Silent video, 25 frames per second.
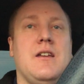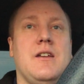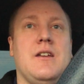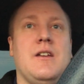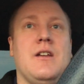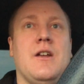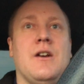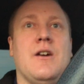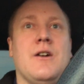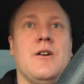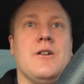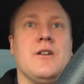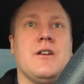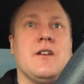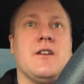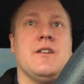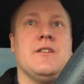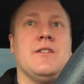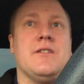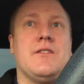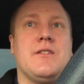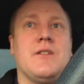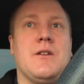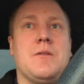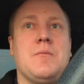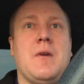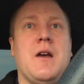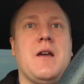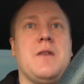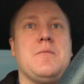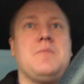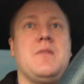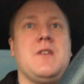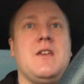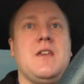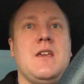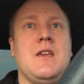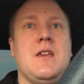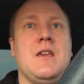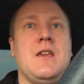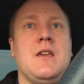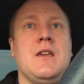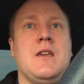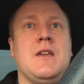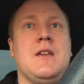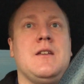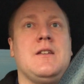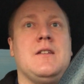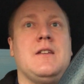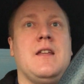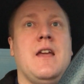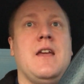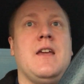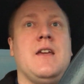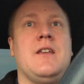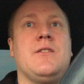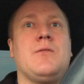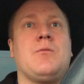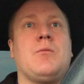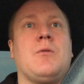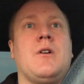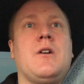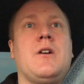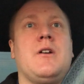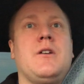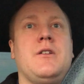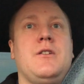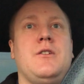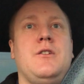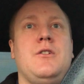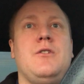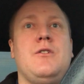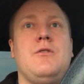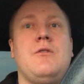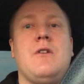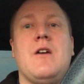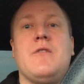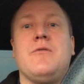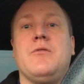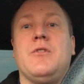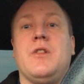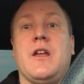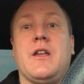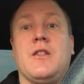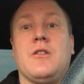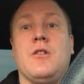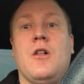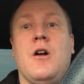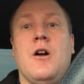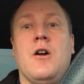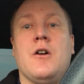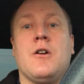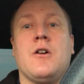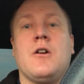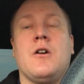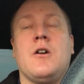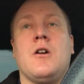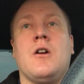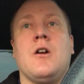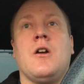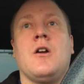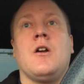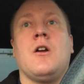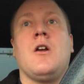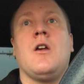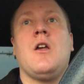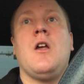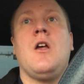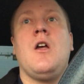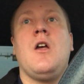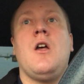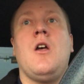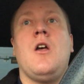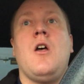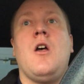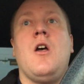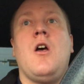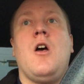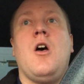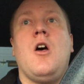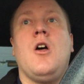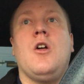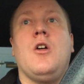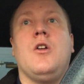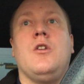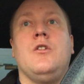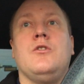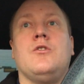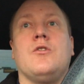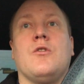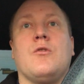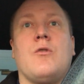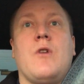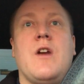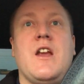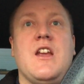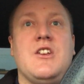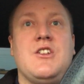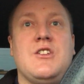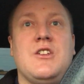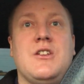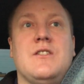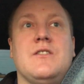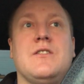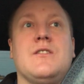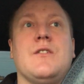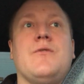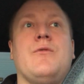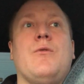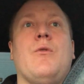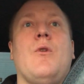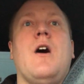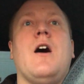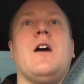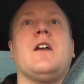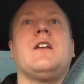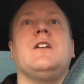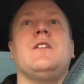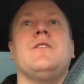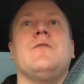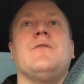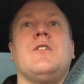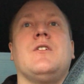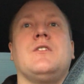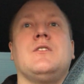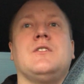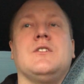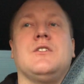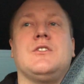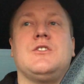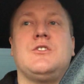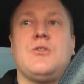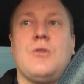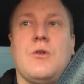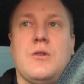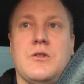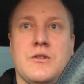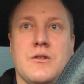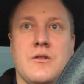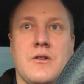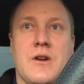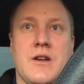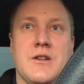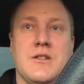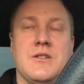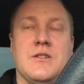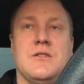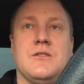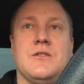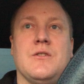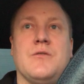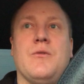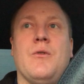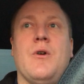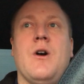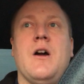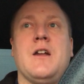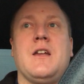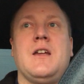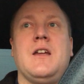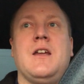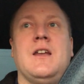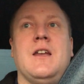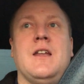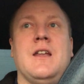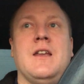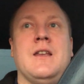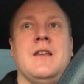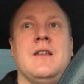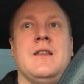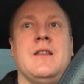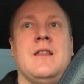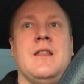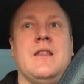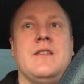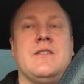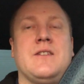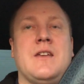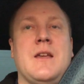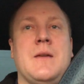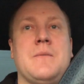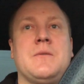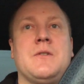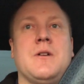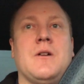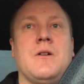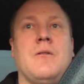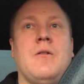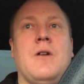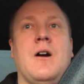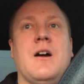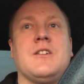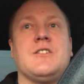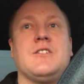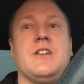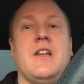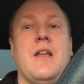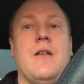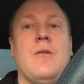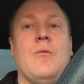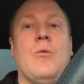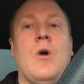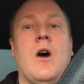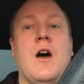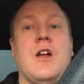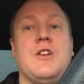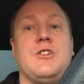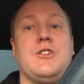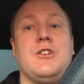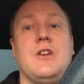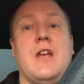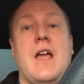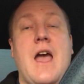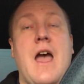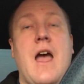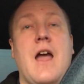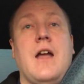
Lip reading: because there might be days where you do have like longer durations of walking versus short durations of walking, and the Samsung watch